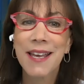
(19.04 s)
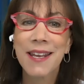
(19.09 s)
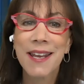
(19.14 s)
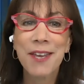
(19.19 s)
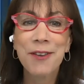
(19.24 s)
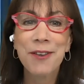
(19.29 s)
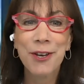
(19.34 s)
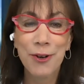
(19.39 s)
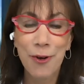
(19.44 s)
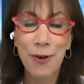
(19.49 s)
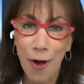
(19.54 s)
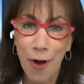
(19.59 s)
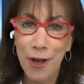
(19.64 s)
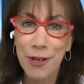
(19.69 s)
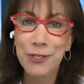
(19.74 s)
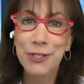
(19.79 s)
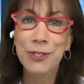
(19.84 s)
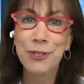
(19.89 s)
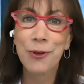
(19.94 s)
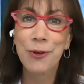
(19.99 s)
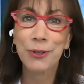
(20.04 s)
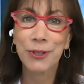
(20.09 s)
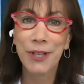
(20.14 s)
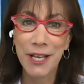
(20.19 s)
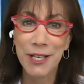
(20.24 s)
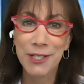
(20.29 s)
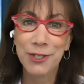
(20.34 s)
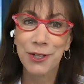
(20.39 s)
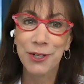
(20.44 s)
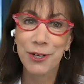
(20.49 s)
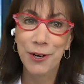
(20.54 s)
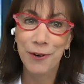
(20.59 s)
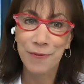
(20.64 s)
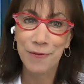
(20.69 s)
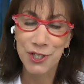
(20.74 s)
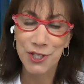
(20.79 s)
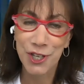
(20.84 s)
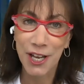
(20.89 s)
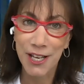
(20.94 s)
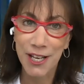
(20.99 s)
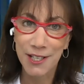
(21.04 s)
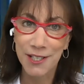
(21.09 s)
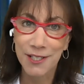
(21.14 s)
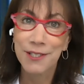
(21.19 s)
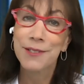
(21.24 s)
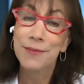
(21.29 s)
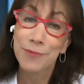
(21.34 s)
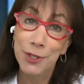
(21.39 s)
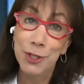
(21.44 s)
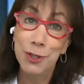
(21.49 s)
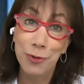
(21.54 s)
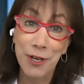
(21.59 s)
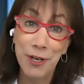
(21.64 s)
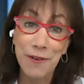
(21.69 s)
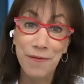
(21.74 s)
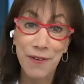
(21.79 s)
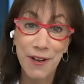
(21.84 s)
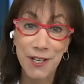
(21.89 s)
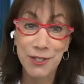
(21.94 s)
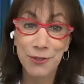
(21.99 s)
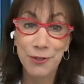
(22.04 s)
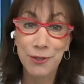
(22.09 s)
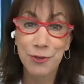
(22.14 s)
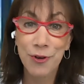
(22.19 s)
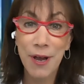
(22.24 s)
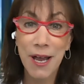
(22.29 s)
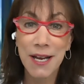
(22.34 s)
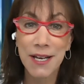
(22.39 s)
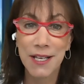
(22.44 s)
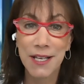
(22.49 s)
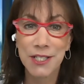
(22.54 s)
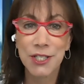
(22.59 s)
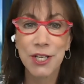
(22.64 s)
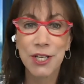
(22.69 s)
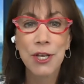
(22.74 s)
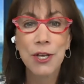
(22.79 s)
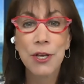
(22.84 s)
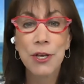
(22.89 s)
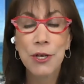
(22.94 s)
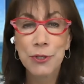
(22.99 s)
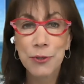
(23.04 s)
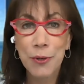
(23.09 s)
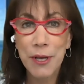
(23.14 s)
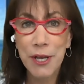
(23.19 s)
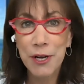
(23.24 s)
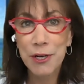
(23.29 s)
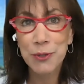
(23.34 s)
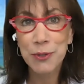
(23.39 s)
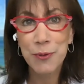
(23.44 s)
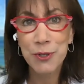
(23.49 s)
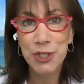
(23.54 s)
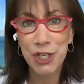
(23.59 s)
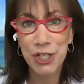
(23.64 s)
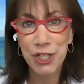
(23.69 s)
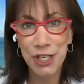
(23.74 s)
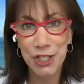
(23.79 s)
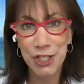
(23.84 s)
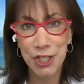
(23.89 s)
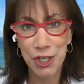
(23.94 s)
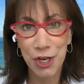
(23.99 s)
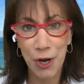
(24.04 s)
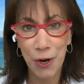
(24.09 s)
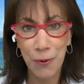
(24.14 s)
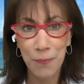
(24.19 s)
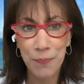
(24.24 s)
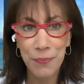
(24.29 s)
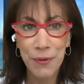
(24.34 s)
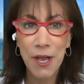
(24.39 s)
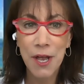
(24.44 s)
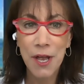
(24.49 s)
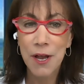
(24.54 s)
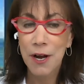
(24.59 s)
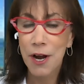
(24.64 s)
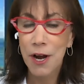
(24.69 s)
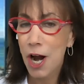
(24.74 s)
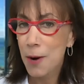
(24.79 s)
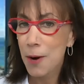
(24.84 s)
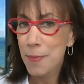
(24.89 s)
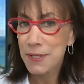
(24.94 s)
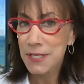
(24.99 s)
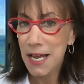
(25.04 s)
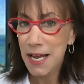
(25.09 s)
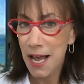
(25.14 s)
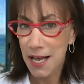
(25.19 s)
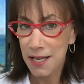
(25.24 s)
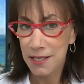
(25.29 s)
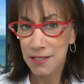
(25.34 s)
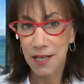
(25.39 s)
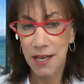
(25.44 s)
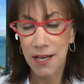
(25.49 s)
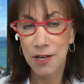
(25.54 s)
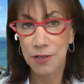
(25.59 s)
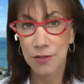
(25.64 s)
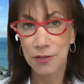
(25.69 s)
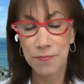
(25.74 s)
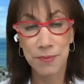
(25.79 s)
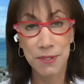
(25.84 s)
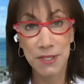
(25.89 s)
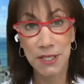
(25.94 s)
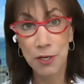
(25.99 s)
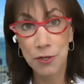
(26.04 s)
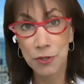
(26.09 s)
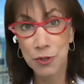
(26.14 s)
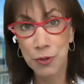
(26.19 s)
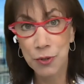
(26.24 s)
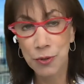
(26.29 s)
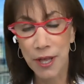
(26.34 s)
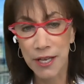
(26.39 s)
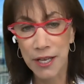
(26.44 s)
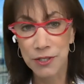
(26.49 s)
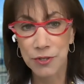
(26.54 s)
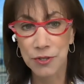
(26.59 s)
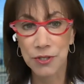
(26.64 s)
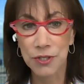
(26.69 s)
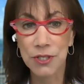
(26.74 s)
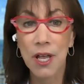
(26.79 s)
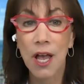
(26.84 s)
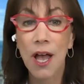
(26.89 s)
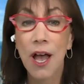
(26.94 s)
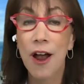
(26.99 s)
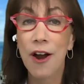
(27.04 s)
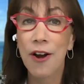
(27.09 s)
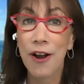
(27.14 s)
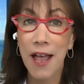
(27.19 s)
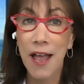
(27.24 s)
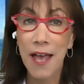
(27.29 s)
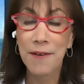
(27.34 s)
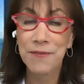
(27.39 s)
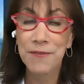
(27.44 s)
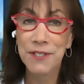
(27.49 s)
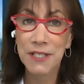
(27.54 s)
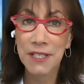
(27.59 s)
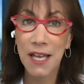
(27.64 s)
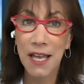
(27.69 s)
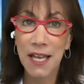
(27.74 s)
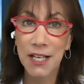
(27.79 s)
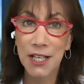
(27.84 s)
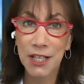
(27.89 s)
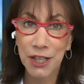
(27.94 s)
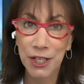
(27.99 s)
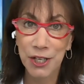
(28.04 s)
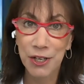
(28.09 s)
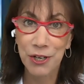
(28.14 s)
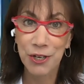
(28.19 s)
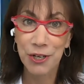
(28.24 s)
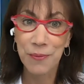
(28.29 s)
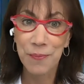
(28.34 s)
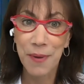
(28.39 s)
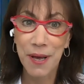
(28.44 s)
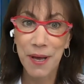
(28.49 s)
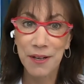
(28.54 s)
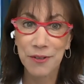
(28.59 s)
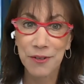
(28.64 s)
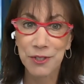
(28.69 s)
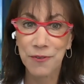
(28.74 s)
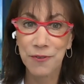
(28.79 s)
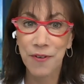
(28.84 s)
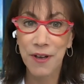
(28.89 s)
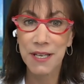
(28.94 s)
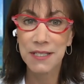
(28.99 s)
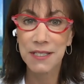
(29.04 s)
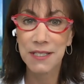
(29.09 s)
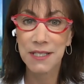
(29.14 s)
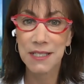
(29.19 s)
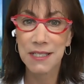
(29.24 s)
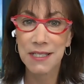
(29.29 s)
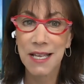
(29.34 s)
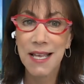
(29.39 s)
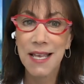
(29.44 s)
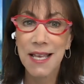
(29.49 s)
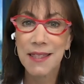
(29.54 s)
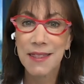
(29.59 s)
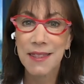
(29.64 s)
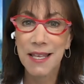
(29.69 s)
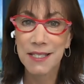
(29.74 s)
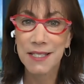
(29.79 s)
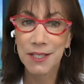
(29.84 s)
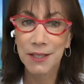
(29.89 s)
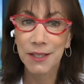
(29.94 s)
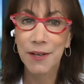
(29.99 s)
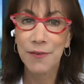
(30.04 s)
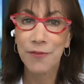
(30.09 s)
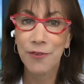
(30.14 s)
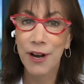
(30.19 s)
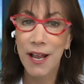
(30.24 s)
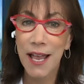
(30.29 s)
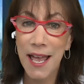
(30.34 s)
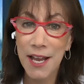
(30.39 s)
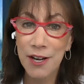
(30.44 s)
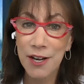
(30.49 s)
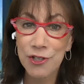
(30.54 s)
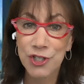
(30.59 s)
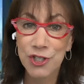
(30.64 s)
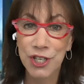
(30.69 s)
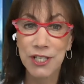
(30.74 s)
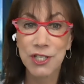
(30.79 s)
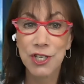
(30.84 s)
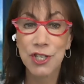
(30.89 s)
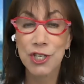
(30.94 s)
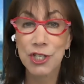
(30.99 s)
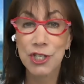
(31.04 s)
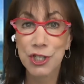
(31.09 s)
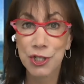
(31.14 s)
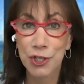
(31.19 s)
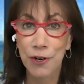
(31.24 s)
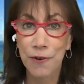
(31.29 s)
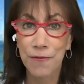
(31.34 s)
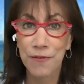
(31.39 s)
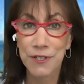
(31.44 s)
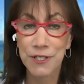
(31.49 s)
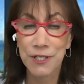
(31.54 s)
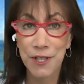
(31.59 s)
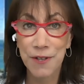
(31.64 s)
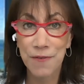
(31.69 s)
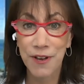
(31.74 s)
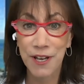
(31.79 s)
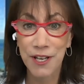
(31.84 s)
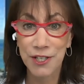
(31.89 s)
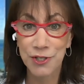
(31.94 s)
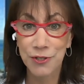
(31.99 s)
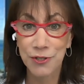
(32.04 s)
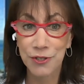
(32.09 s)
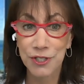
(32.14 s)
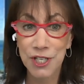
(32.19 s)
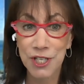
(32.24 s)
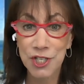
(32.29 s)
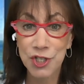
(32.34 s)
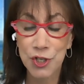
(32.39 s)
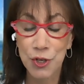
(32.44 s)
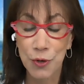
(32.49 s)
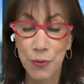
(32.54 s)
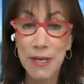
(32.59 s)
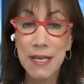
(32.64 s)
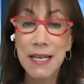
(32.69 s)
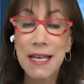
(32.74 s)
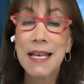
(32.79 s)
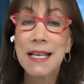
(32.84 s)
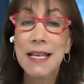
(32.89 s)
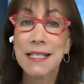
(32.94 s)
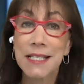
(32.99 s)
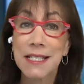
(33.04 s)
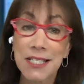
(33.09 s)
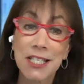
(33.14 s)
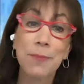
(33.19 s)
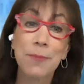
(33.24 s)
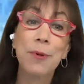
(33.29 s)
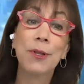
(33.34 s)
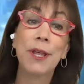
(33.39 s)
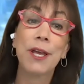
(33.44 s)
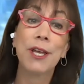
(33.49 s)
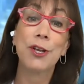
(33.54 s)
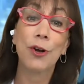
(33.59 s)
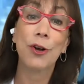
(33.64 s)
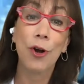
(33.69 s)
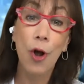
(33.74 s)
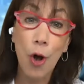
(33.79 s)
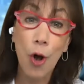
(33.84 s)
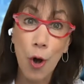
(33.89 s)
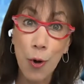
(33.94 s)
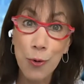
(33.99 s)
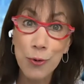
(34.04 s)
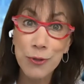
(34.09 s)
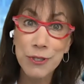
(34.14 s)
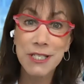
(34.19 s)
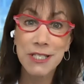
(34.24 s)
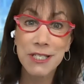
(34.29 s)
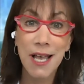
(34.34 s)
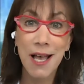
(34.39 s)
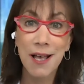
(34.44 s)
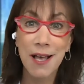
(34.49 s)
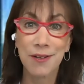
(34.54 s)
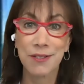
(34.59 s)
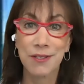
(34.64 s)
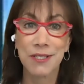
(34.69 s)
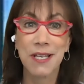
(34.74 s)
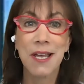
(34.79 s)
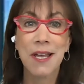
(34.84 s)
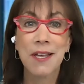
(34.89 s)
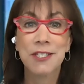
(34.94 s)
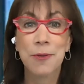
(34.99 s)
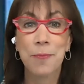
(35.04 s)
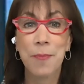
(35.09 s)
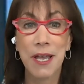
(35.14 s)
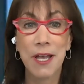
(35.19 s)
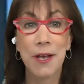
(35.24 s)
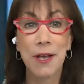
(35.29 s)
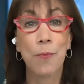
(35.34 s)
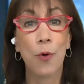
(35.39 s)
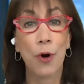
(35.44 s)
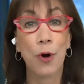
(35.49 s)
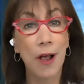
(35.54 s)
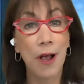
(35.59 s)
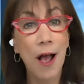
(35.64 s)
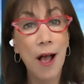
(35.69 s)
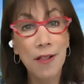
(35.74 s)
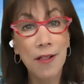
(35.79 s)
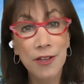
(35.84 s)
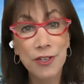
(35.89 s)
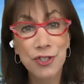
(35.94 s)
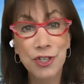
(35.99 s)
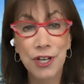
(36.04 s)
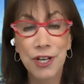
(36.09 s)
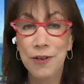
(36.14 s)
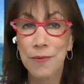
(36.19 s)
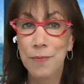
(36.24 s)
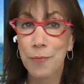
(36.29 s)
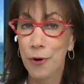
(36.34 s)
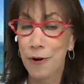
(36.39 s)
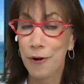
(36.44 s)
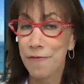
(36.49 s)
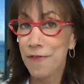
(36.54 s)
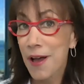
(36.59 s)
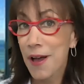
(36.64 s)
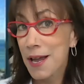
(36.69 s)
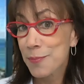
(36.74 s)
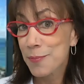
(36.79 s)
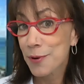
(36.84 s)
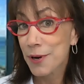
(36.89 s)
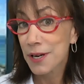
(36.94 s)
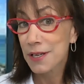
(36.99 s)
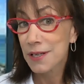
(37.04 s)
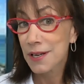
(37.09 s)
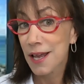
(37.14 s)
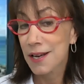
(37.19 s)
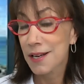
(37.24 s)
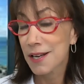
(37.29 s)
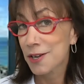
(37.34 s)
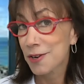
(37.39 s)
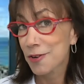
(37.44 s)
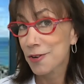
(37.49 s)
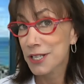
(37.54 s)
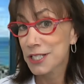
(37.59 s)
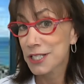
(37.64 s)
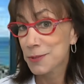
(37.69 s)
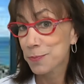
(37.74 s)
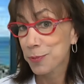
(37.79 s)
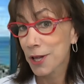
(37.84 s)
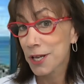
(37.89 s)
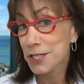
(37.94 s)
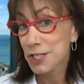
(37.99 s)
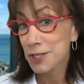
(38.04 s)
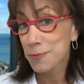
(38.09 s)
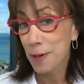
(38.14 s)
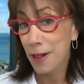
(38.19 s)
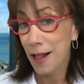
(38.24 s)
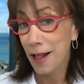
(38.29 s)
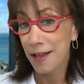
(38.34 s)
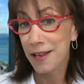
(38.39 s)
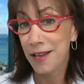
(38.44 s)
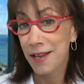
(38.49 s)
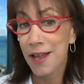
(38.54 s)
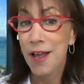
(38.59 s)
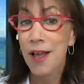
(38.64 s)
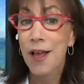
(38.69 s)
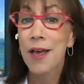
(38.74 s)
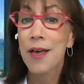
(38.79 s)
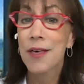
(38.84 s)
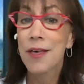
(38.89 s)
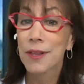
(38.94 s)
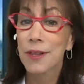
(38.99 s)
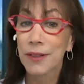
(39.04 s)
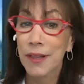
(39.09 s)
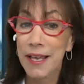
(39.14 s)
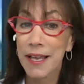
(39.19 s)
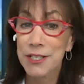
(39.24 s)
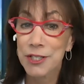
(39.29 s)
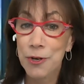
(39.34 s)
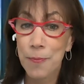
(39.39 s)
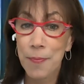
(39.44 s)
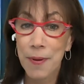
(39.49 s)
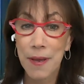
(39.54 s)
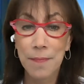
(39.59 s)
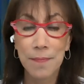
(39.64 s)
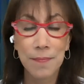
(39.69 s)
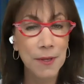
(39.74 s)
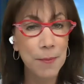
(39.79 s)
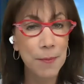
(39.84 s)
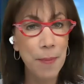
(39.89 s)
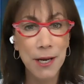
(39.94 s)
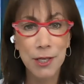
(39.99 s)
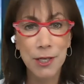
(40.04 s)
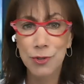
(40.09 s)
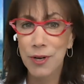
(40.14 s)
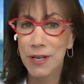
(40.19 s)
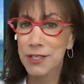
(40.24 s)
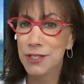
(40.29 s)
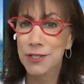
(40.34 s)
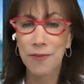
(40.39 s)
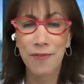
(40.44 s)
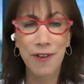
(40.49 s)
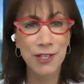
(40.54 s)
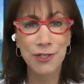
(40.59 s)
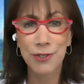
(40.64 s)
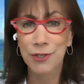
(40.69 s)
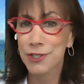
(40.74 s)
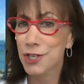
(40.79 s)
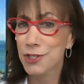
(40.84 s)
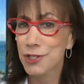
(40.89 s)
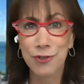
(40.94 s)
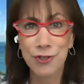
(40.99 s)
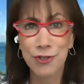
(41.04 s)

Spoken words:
now you can also laser your vagina to treat vaginal dryness. So here's what you need to know. Carbon dioxide, or CO2 lasers, are FDA-cleared medical devices that deliver energy to the surface of the vaginal tissue to stimulate your own cells to make more collagen, more fibrin, and increase blood supply. The laser beam penetrates the vaginal tissue